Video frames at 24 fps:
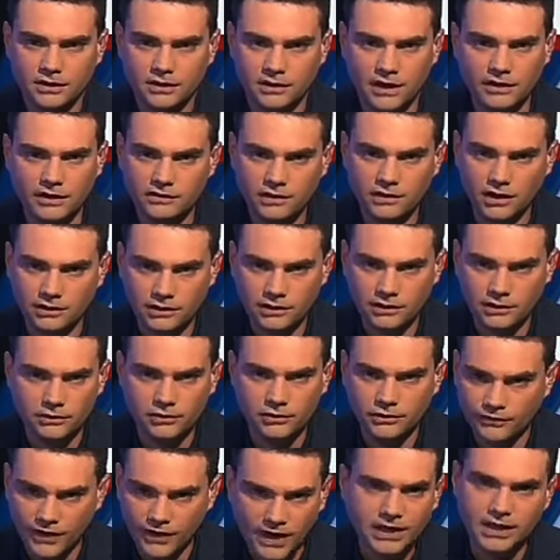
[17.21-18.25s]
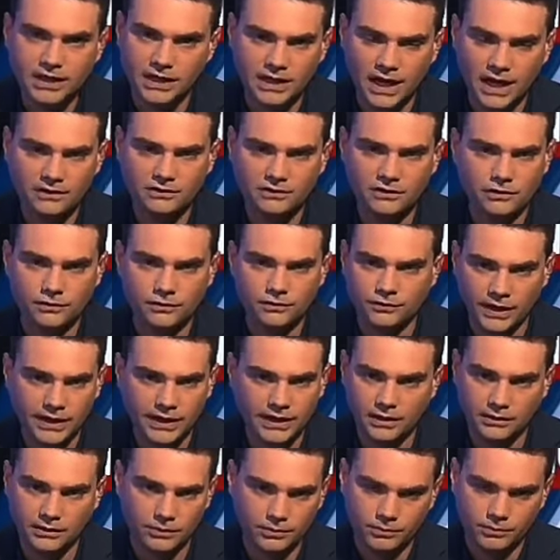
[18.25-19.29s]
Okay, the ACLU defended Nazis
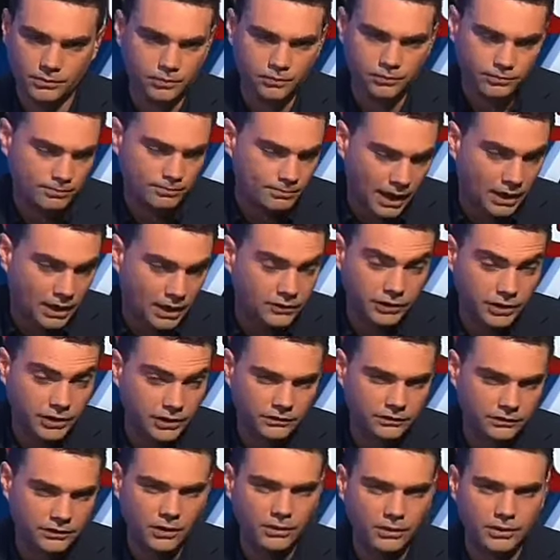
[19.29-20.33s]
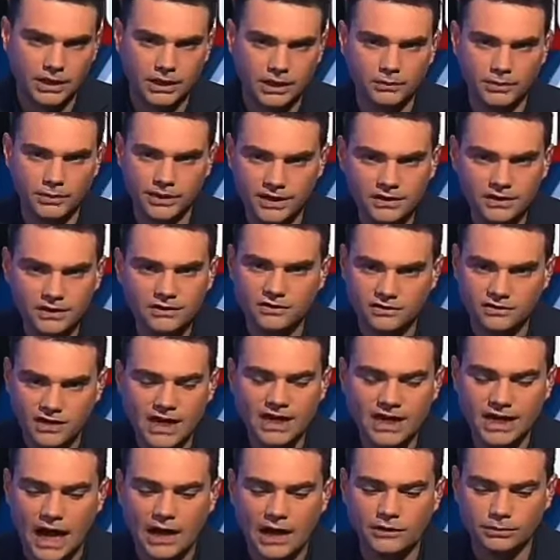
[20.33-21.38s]
marching in Skokie. We didn't
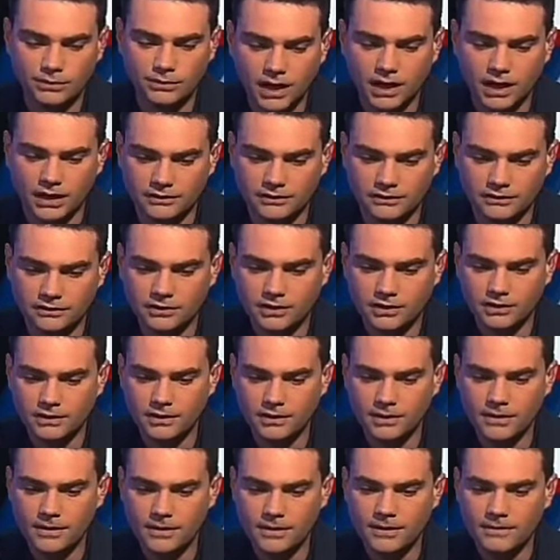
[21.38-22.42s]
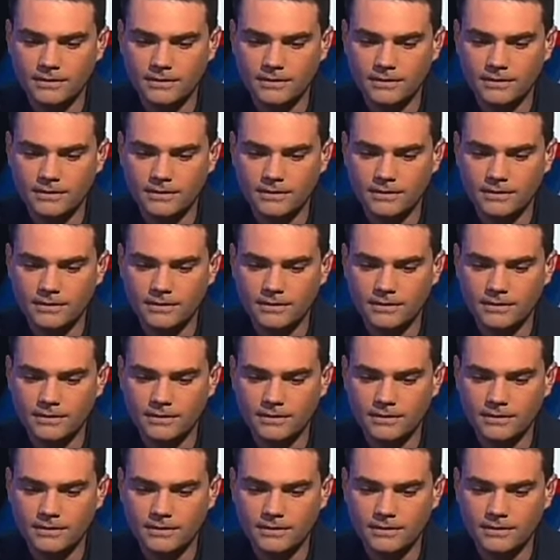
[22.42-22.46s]
send guys with guns.